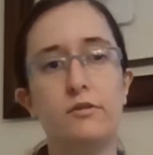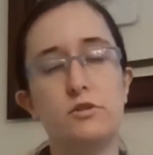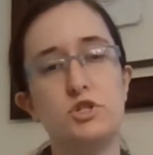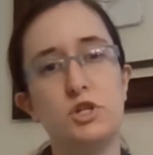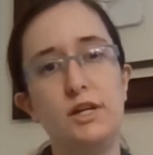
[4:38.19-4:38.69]

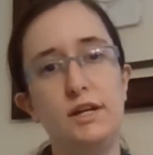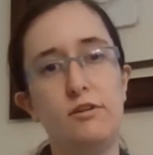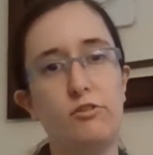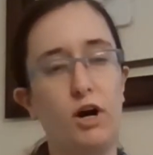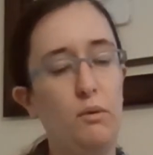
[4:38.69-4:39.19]
She
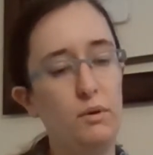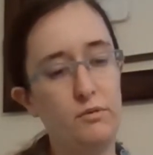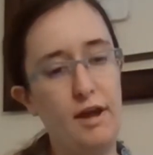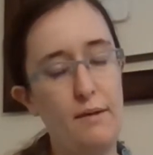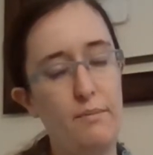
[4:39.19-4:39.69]
saw what was
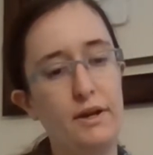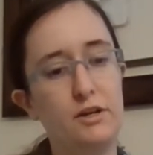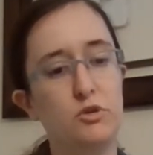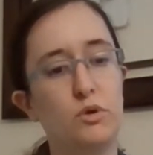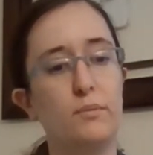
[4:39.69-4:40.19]
happening
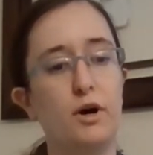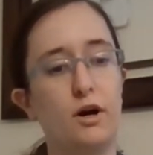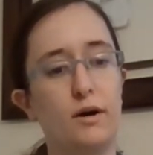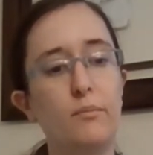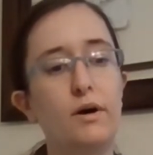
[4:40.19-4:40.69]
to her
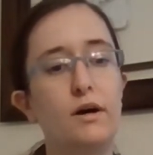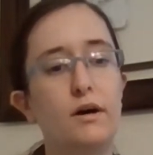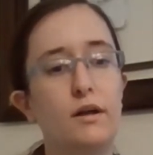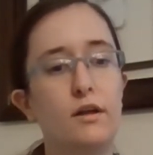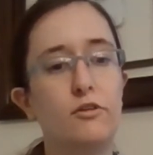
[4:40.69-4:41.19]
mom,
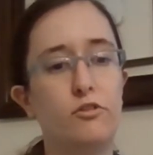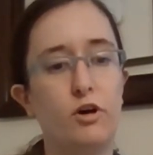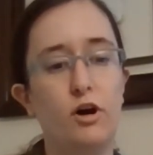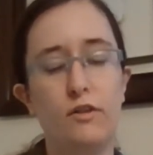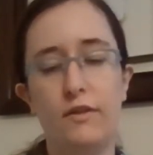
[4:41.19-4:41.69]

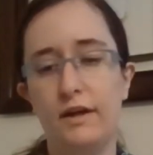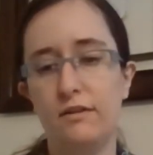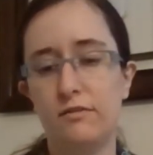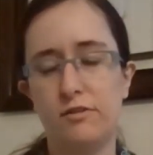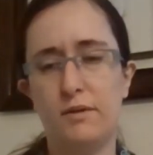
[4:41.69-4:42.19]
saw that
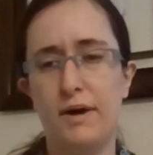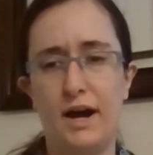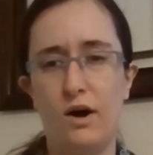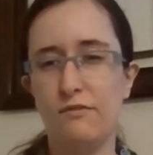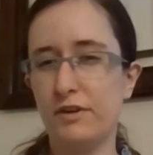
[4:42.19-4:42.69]
somehow,
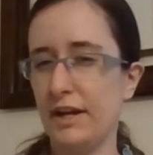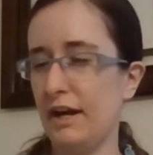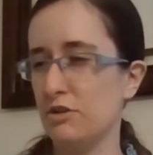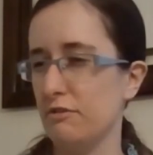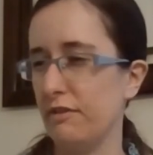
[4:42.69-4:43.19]
I forget how
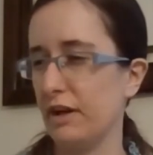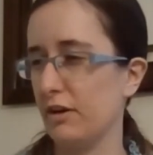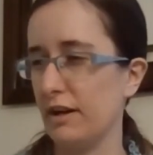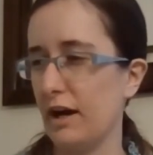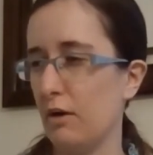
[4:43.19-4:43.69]
she figured
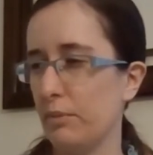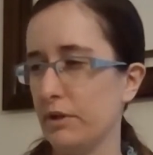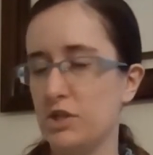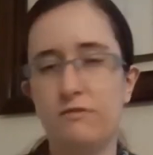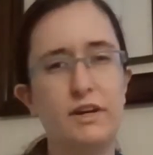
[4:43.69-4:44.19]
it out, but
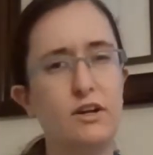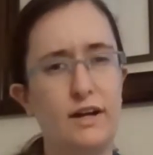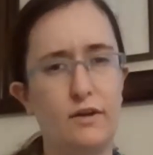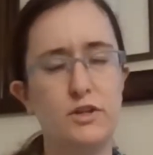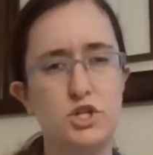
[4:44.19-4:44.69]
she figured
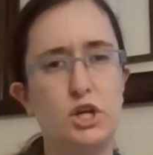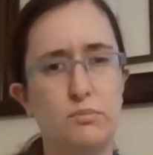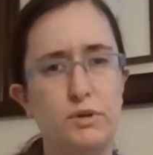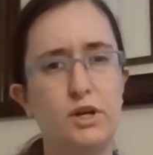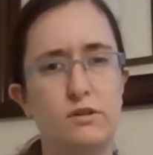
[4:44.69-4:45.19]
out that she could
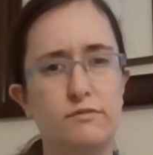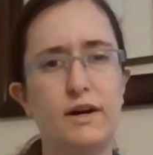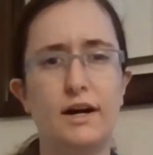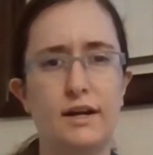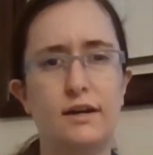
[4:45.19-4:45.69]

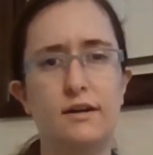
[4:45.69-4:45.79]
purify